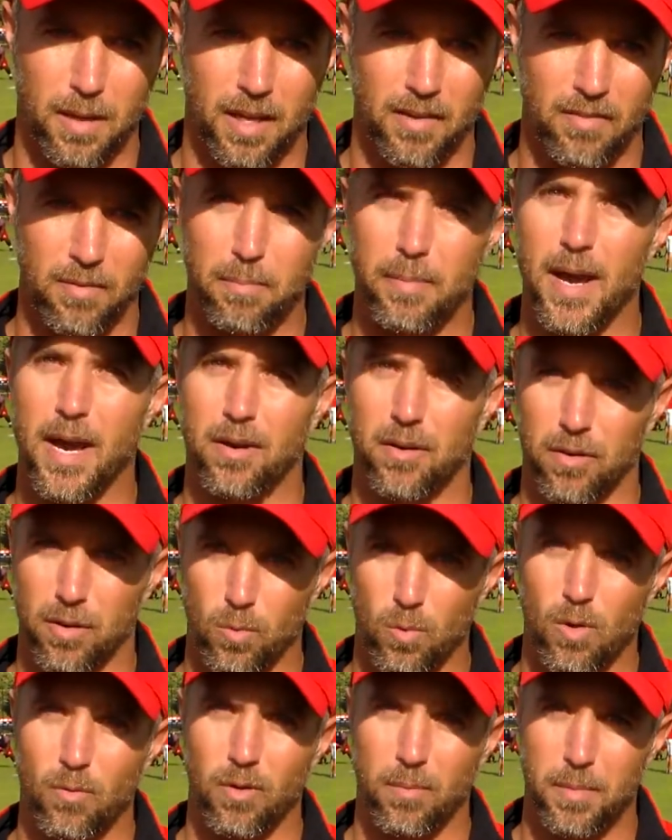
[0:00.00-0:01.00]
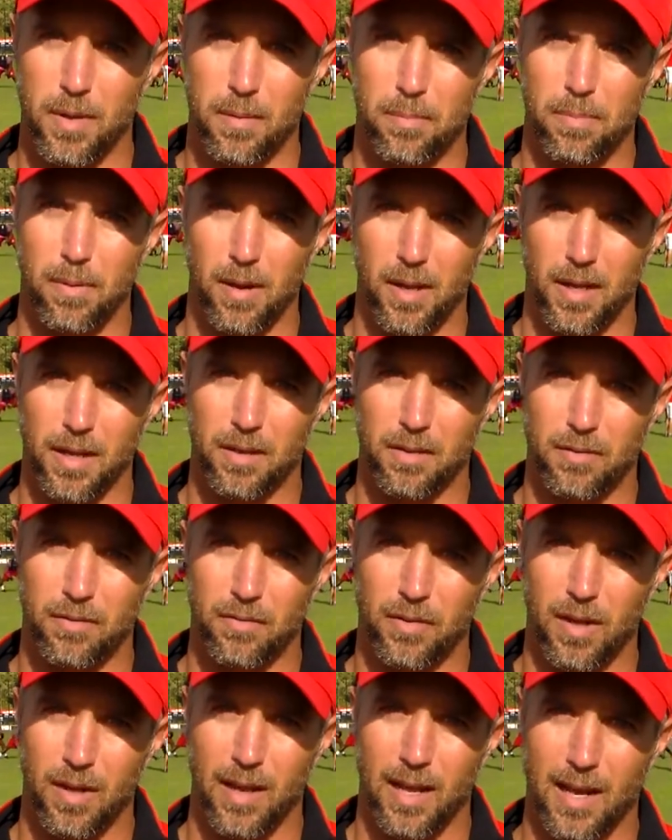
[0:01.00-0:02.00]
even better than what we've been playing.
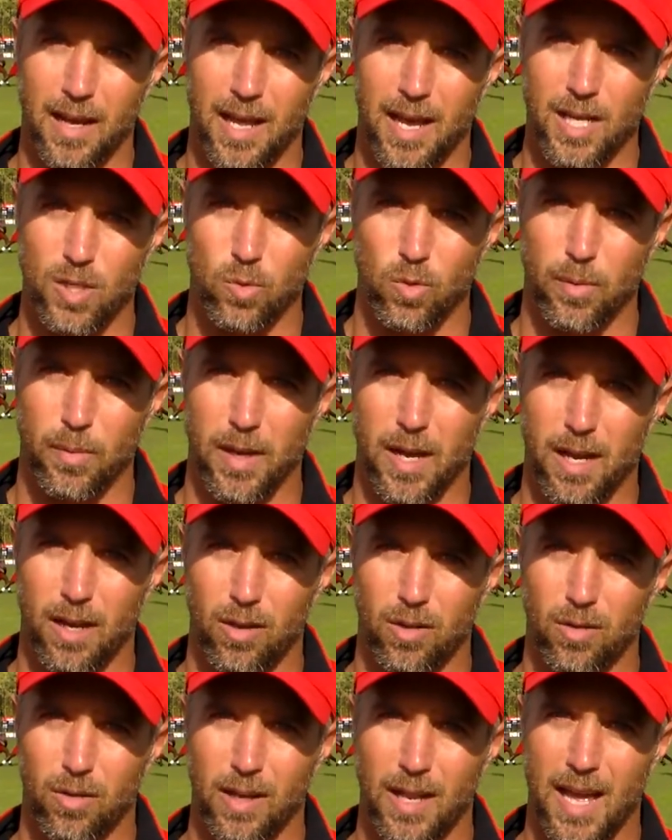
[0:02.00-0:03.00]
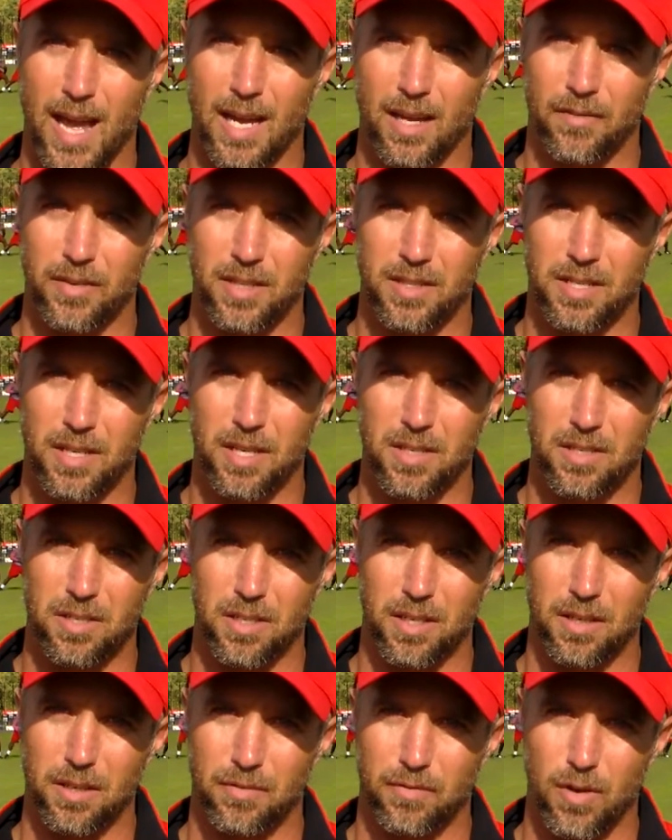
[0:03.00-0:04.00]
Felt like last week we had a little lack of
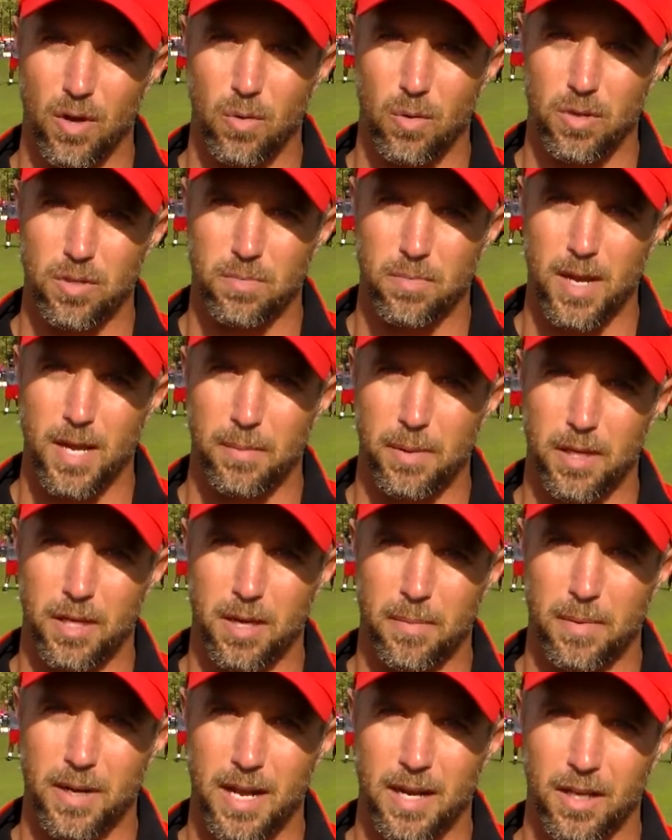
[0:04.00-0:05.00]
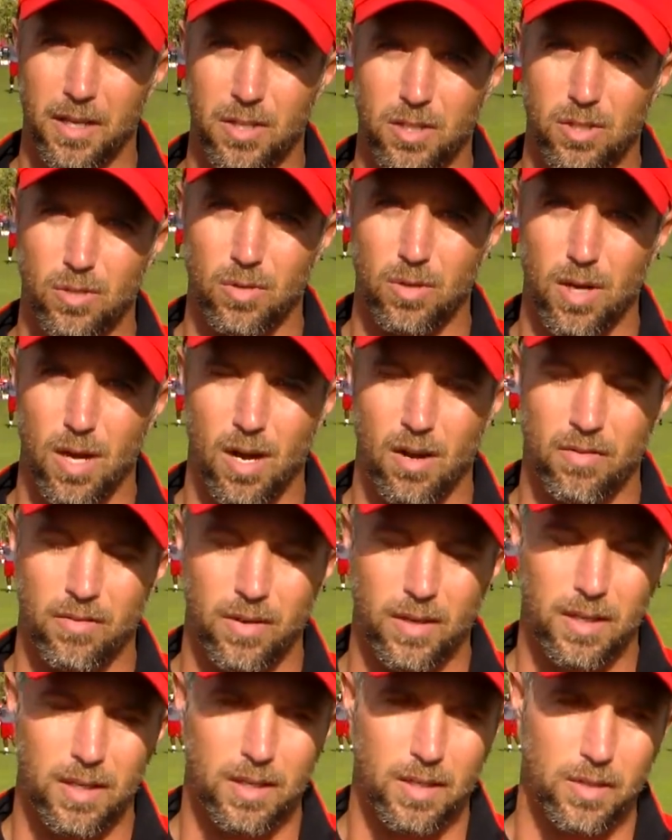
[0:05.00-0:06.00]
intensity and focus maybe coming out against Lugoff.
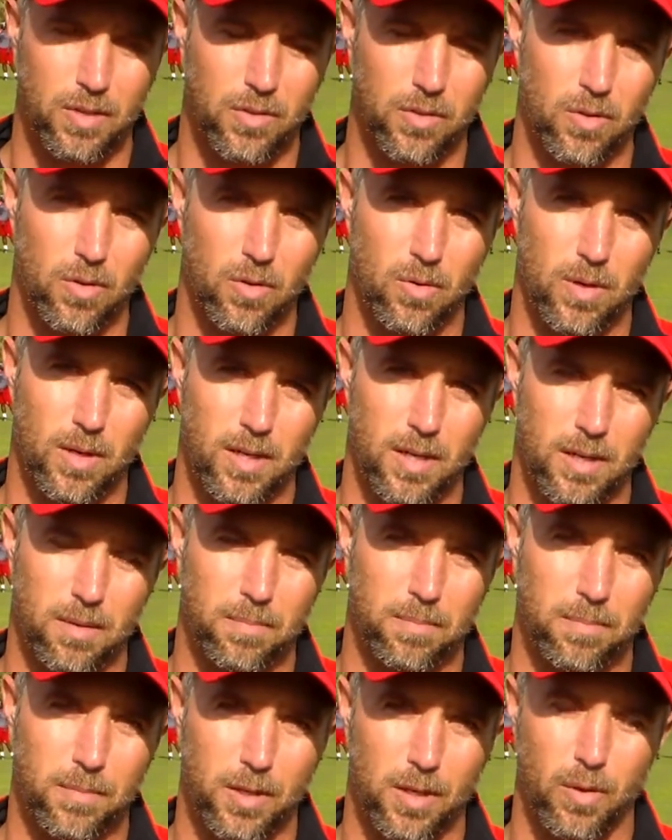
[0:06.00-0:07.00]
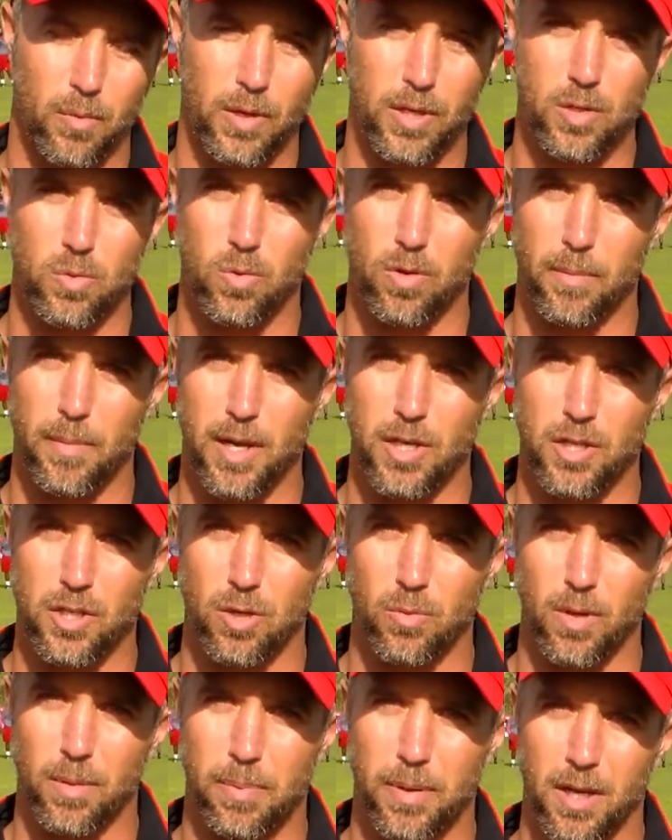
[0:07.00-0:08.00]
So, you know, we just want to make
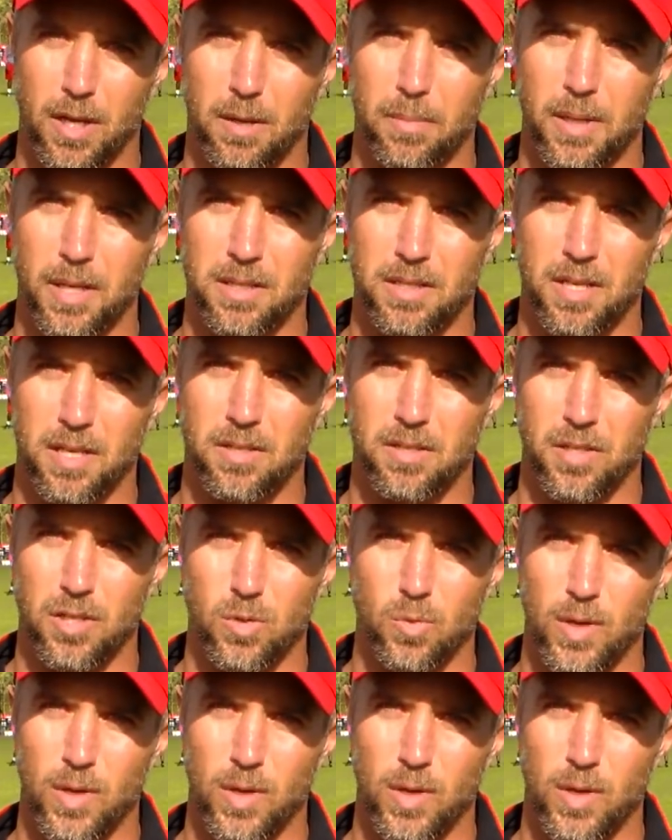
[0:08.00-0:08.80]
sure we pick up the intensity